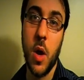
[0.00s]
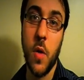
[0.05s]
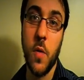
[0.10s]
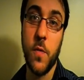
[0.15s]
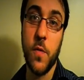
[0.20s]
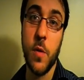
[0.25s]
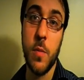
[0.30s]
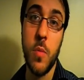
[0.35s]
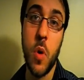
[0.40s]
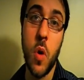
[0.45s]

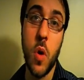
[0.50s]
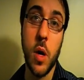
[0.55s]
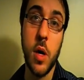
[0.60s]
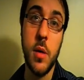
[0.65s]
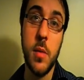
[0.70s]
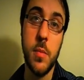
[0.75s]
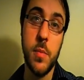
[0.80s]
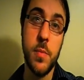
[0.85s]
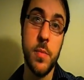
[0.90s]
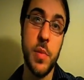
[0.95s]
For
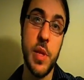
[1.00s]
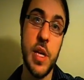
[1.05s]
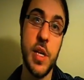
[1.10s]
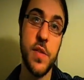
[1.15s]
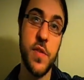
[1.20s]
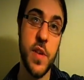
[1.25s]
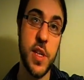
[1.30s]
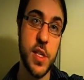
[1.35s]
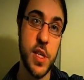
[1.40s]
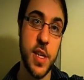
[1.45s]
more, please
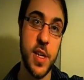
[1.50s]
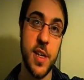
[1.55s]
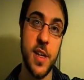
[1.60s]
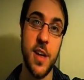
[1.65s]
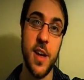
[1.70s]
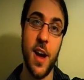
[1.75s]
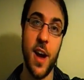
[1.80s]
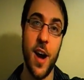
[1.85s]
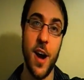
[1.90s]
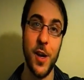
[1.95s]
visit
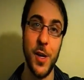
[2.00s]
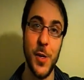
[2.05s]
our